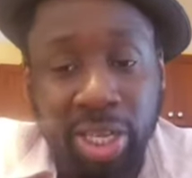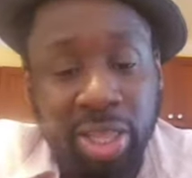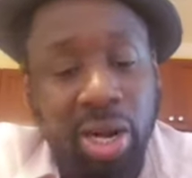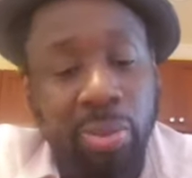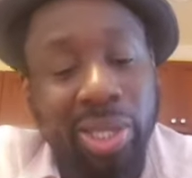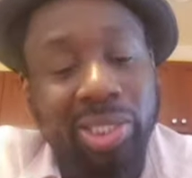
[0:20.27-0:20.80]
And then
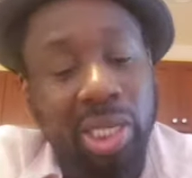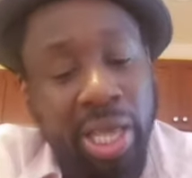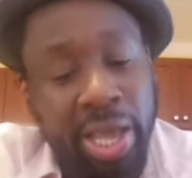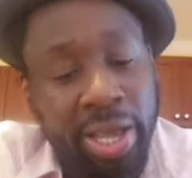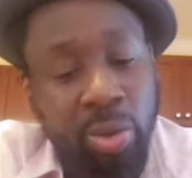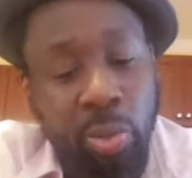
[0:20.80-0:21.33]
I read to the
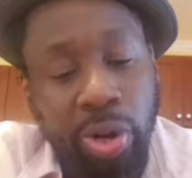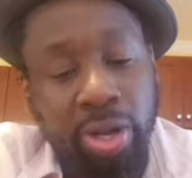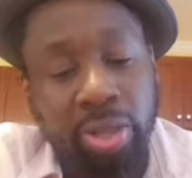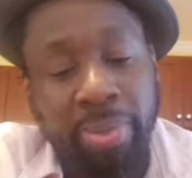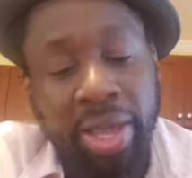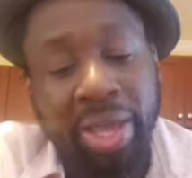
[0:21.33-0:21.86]
end where
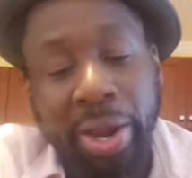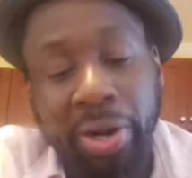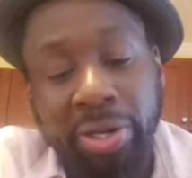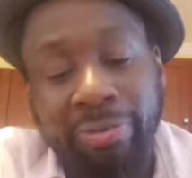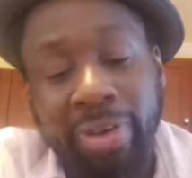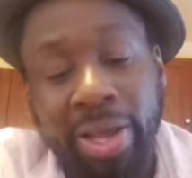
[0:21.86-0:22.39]
the main
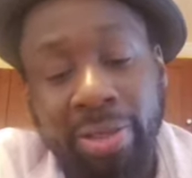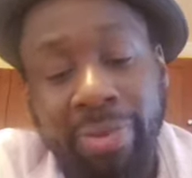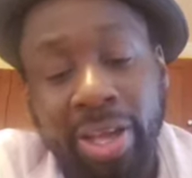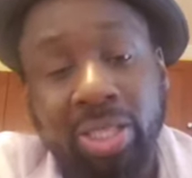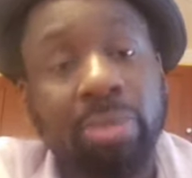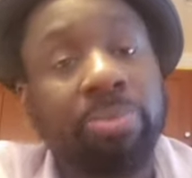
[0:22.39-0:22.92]
character finally
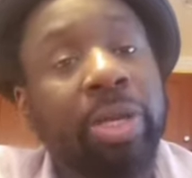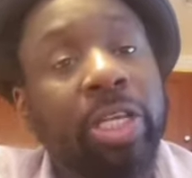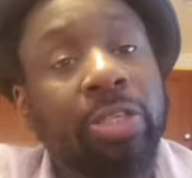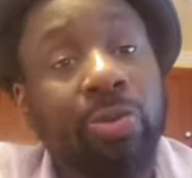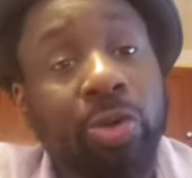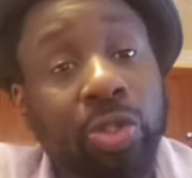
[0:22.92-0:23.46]
finds some
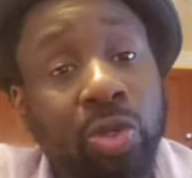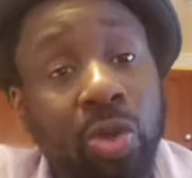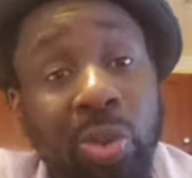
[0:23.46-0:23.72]
peace for his soul,